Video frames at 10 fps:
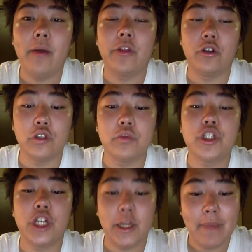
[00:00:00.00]
the group
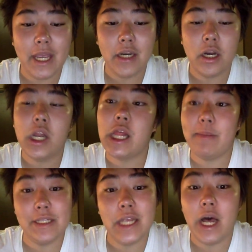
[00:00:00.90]
should have been,
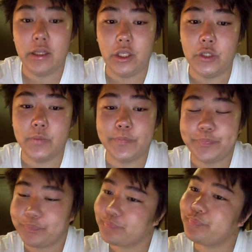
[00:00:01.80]
let me tell you,
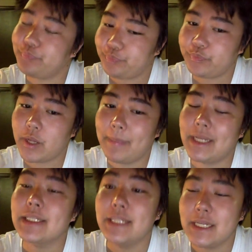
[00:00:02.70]

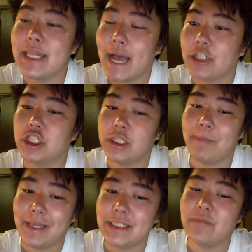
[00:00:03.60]
because this actually
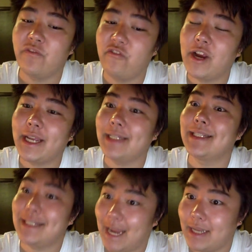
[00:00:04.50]
made some freaking
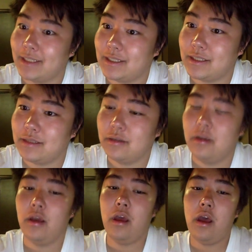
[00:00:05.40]
sense.
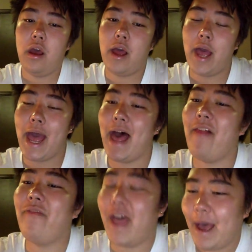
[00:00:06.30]

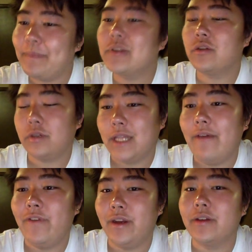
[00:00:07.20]
The episode
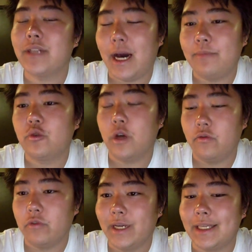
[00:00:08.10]
11 top
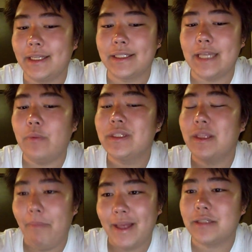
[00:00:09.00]
12 rankings, that was
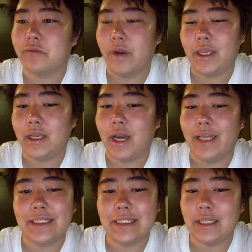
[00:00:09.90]
the best ranking
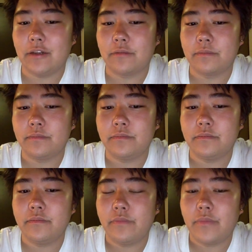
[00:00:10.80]
I'd seen.
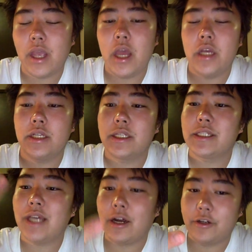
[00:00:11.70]

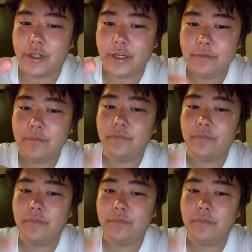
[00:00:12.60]
Sakura,